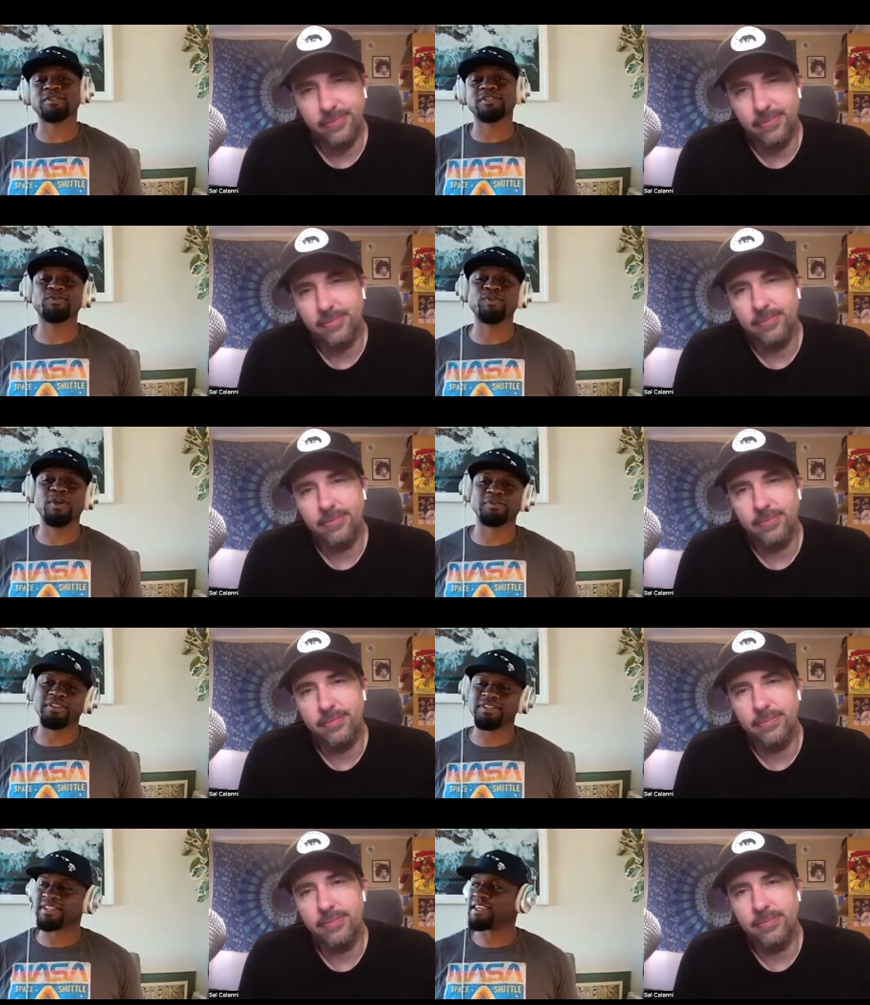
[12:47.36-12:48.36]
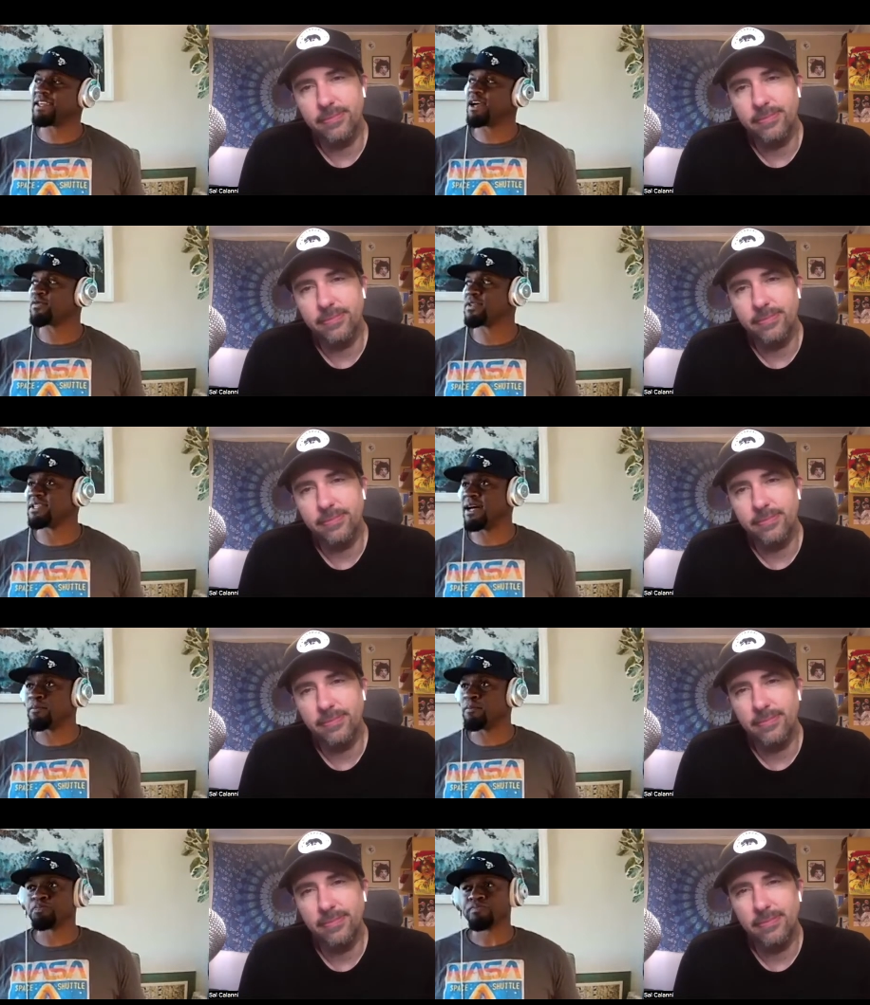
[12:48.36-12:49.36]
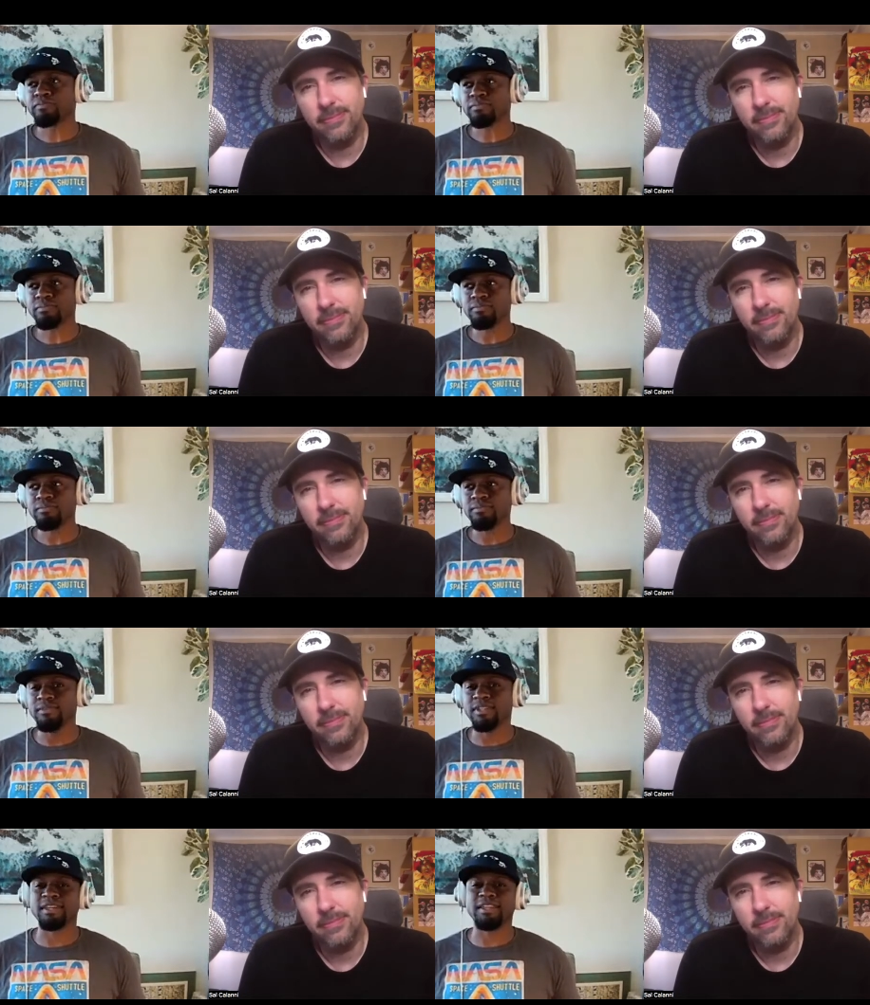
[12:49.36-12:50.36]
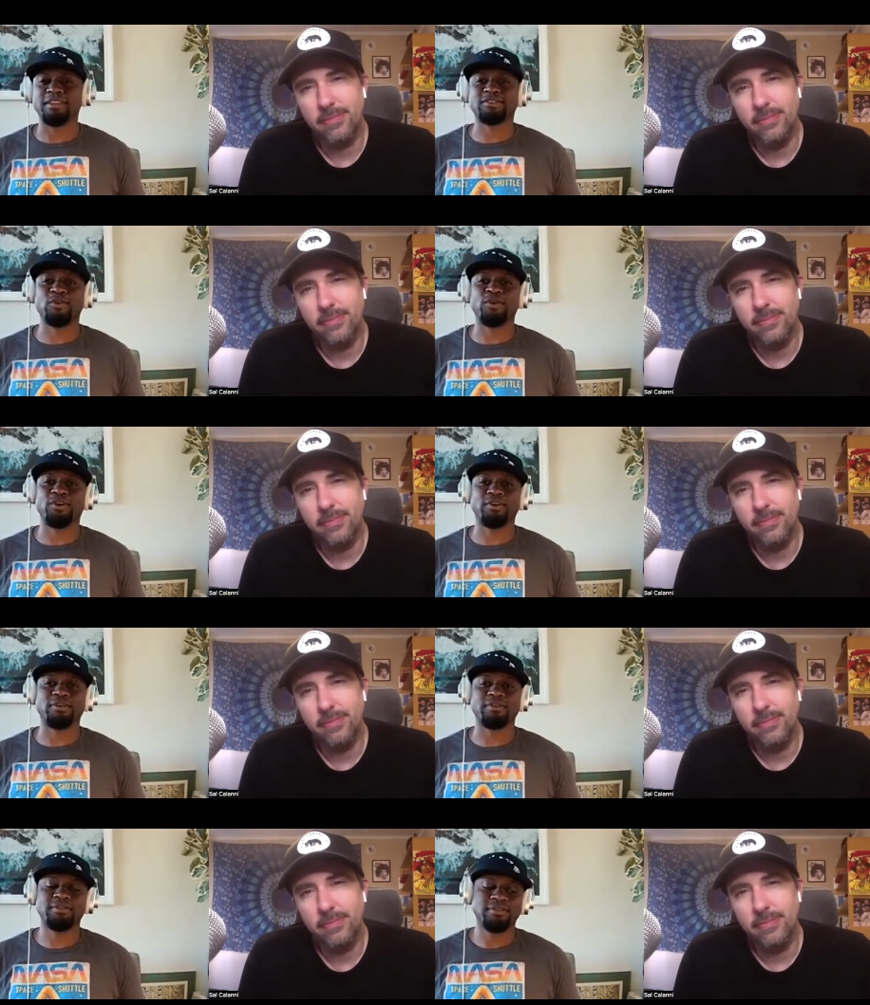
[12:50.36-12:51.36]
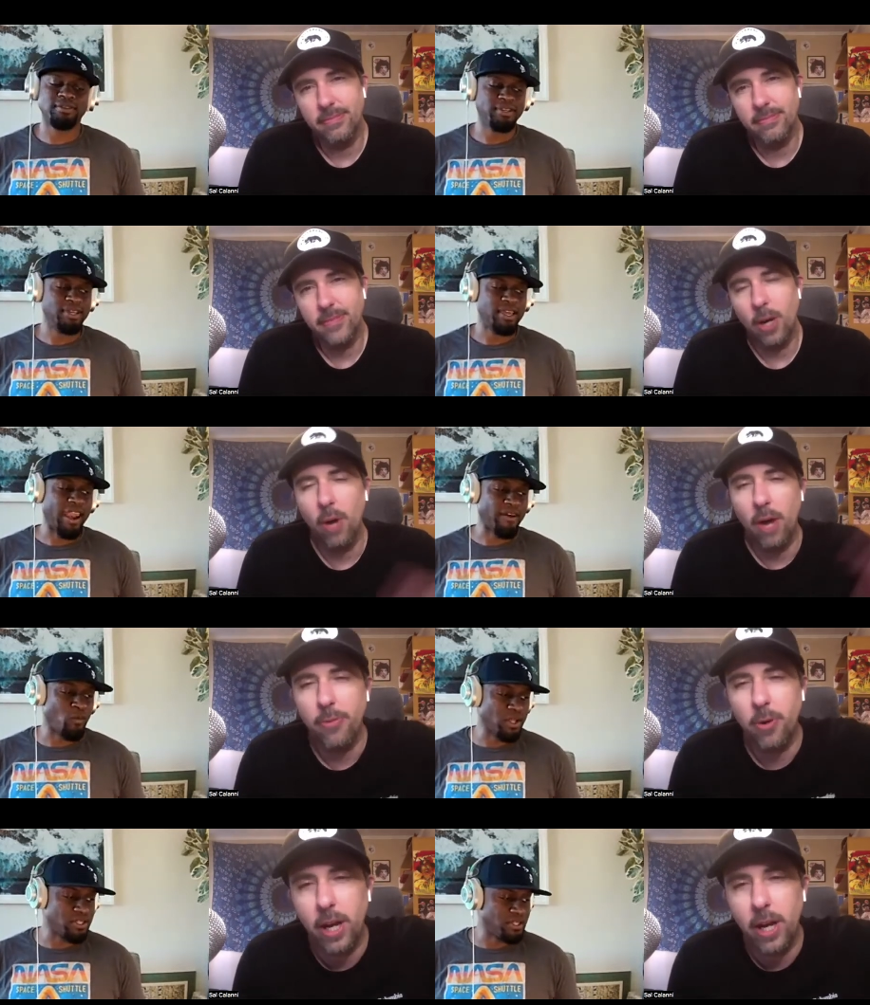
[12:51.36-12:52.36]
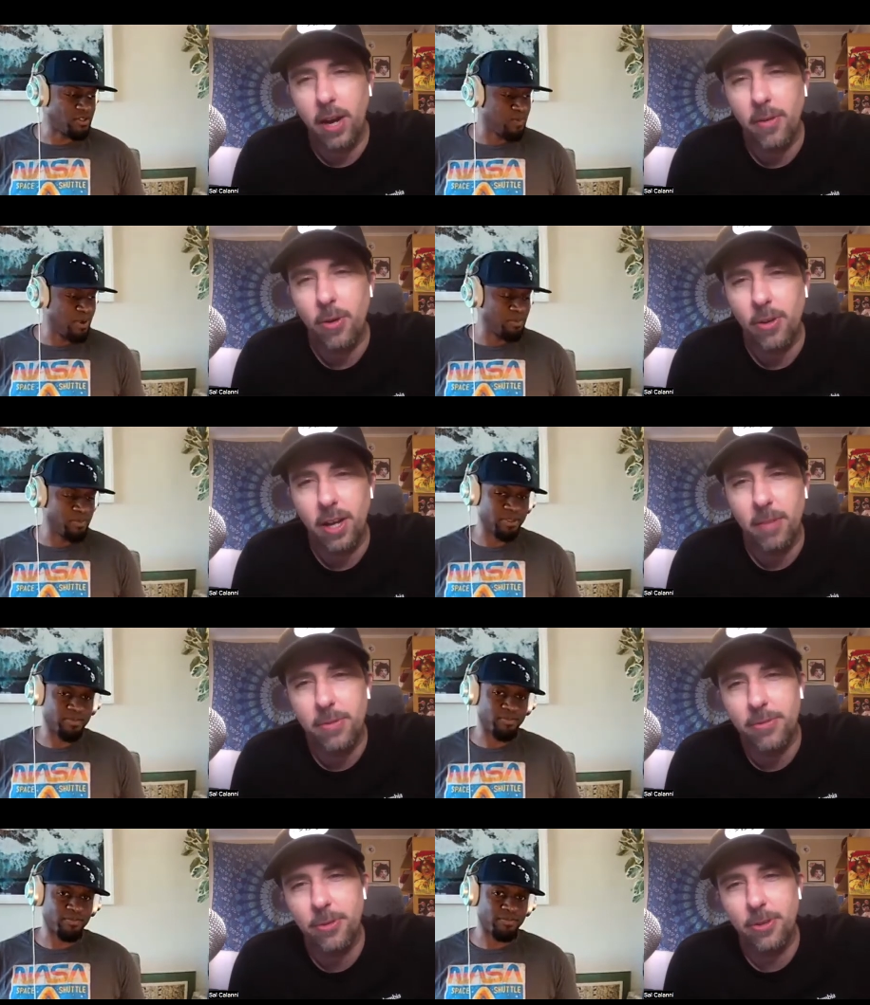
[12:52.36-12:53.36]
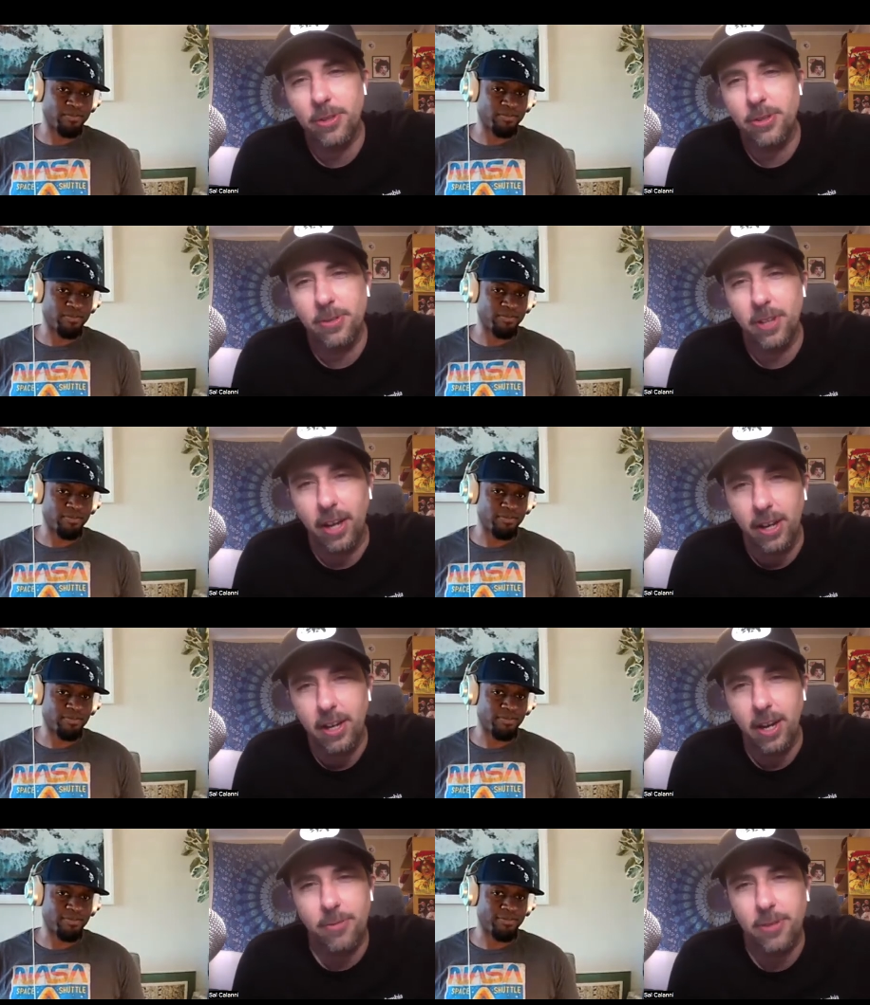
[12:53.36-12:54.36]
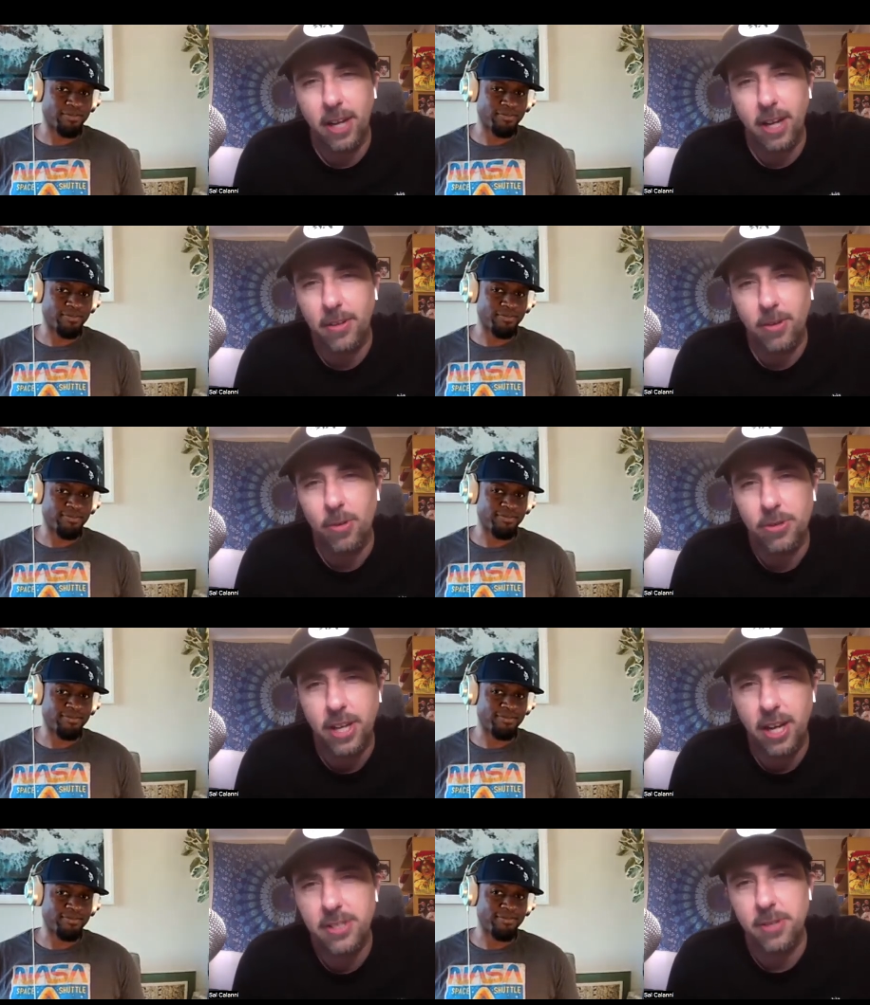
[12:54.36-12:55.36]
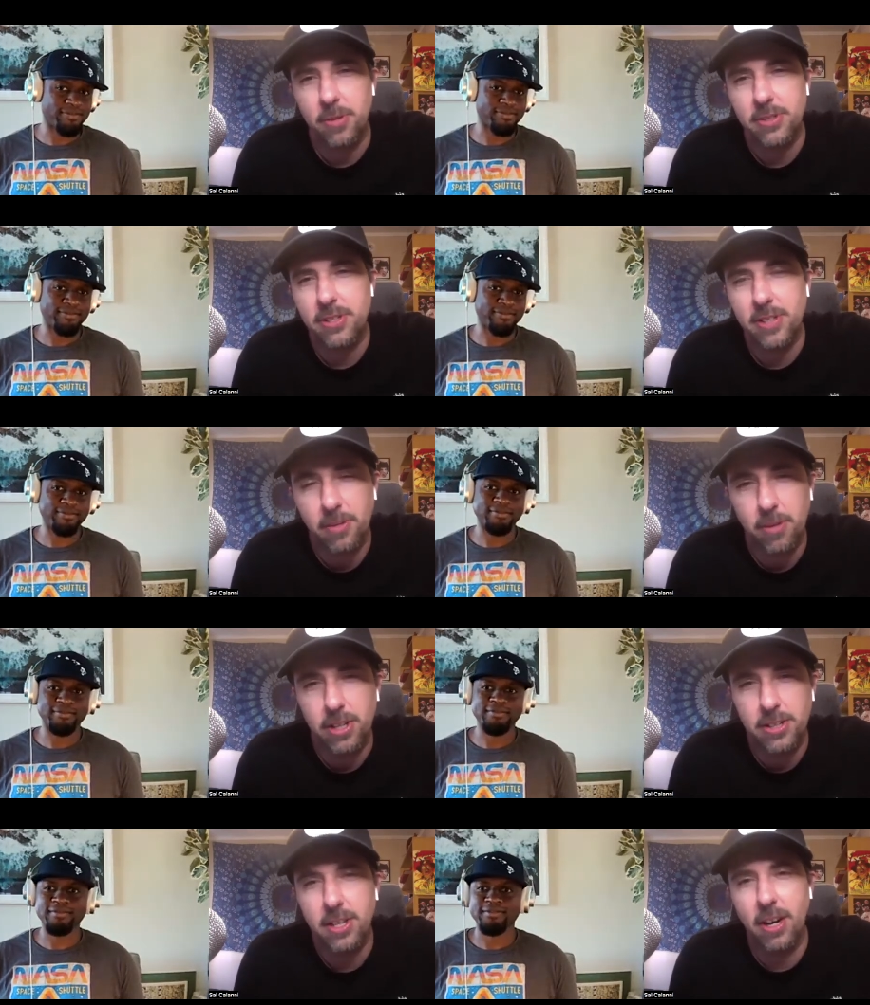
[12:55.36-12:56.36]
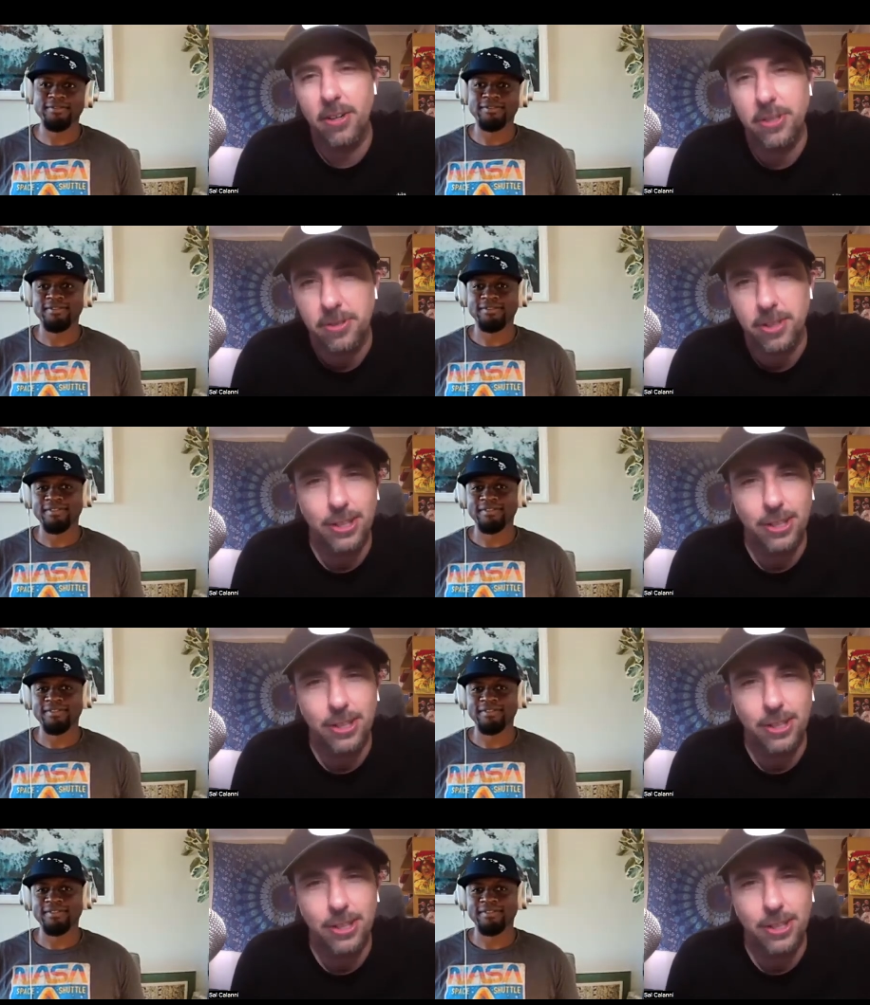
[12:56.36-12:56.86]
Speaker 1: this is what I was gonna say off the top. The thing that's going on.
Speaker 2: Oh, I've oh, wait, I, hold on before you do that. I forgot the whole tangent was because I went and did archery.